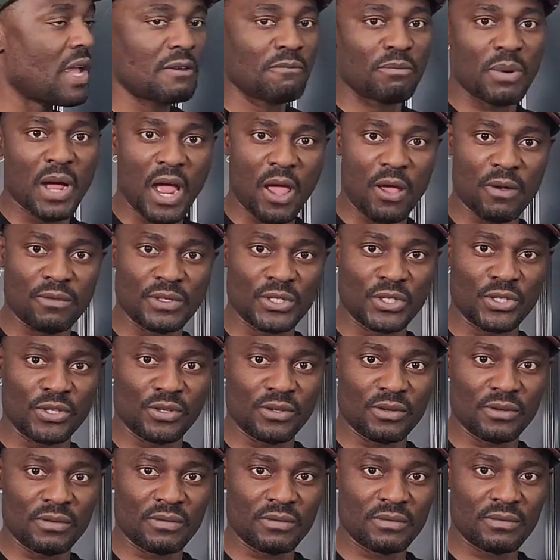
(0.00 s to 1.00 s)
and pi over
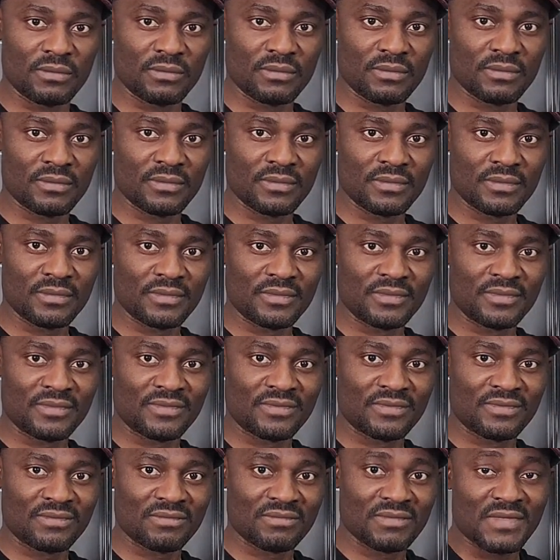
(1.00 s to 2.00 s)
2.
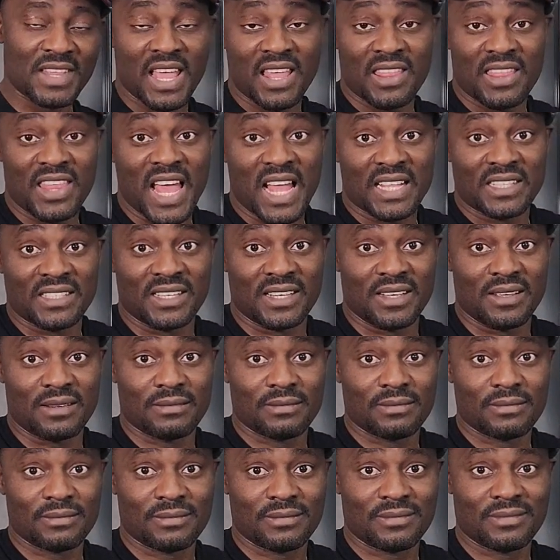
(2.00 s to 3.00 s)
And that's it.
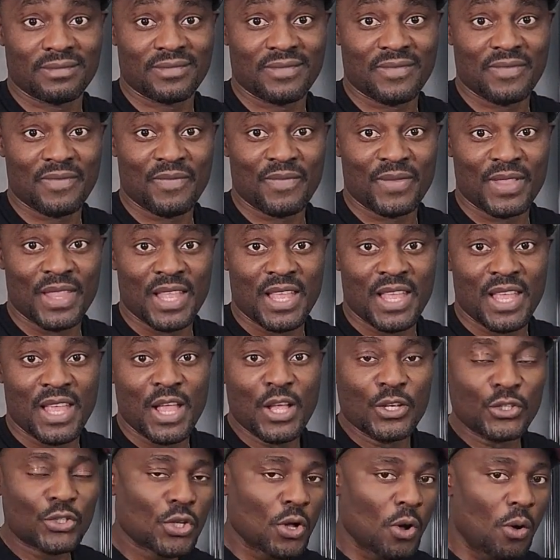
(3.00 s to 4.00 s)

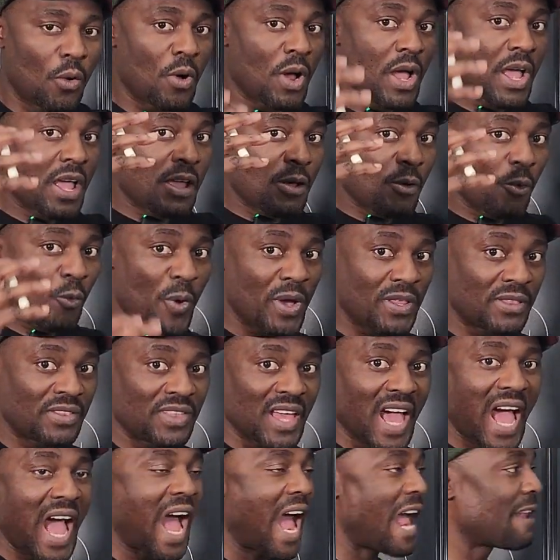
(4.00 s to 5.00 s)
So with
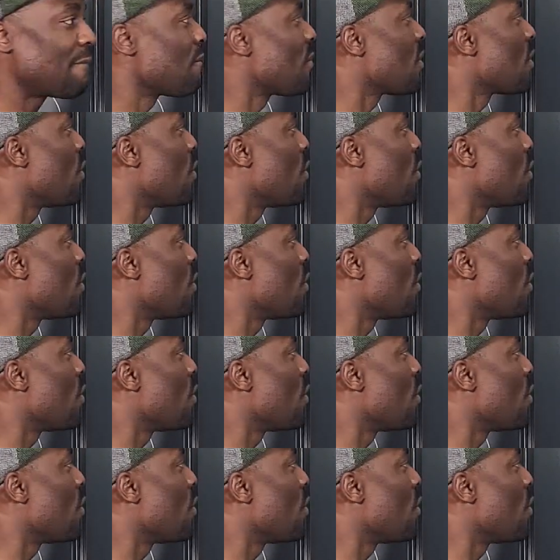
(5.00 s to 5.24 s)
that,